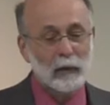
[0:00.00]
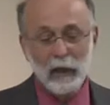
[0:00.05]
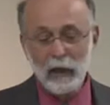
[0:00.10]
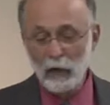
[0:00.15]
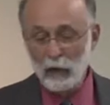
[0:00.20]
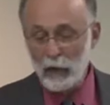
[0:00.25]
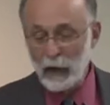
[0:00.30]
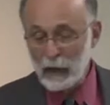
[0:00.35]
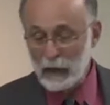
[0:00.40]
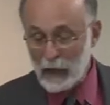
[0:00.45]

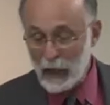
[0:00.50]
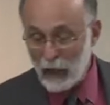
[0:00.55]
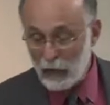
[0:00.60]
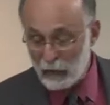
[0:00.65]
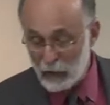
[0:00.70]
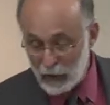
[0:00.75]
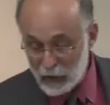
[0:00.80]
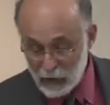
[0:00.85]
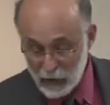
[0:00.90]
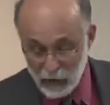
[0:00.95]
peering
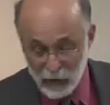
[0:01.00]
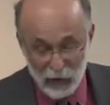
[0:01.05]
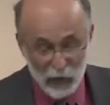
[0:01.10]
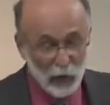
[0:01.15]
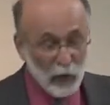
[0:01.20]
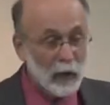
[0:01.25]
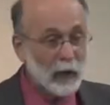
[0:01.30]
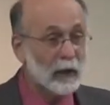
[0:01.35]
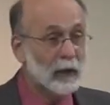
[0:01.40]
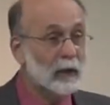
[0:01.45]
down into the
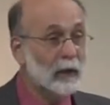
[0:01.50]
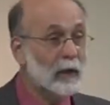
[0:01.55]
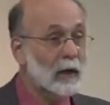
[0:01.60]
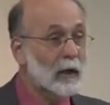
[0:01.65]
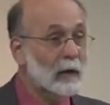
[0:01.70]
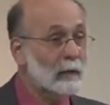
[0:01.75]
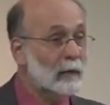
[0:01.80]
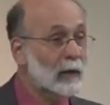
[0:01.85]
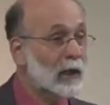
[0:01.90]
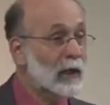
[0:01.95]
toilet
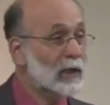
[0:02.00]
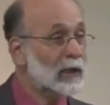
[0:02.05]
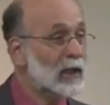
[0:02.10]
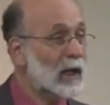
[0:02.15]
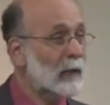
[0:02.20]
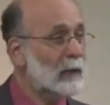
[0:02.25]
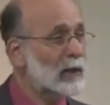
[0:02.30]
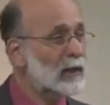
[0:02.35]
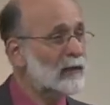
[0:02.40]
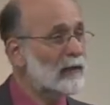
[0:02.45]
because
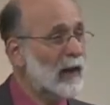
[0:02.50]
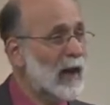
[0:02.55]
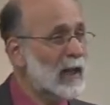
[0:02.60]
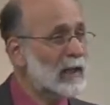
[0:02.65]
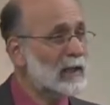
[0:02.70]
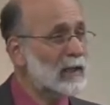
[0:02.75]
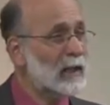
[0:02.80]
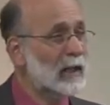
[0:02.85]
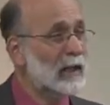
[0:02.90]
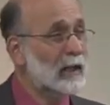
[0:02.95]
I was
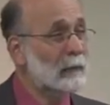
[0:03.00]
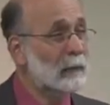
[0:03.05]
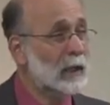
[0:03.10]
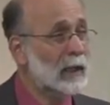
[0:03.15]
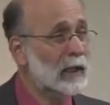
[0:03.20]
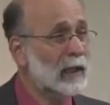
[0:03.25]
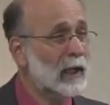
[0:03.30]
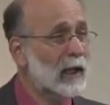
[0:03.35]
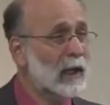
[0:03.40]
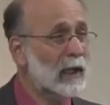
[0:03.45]
fascinated by
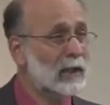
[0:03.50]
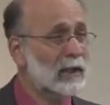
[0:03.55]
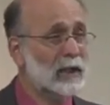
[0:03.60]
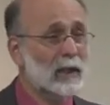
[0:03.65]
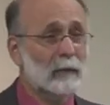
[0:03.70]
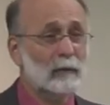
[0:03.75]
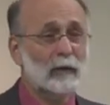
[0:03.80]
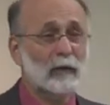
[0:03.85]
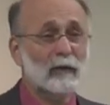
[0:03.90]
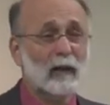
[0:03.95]
the
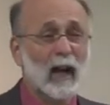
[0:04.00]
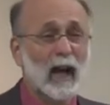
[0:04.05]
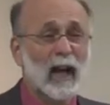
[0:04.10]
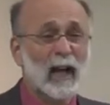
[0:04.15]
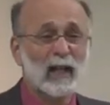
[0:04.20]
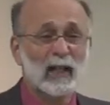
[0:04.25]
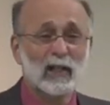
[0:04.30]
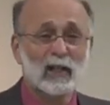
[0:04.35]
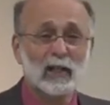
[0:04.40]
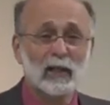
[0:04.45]
concept of
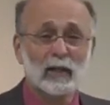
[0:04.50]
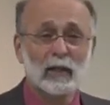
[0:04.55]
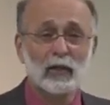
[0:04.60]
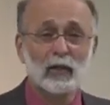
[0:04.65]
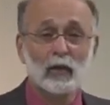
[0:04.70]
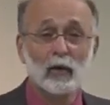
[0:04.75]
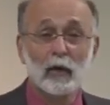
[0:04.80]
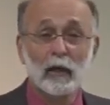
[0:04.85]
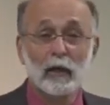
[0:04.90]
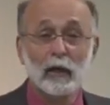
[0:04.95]
ice in the
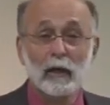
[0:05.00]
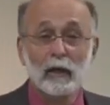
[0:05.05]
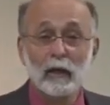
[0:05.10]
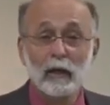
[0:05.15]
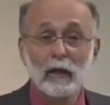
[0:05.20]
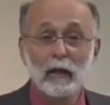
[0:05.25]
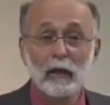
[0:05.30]
toilet.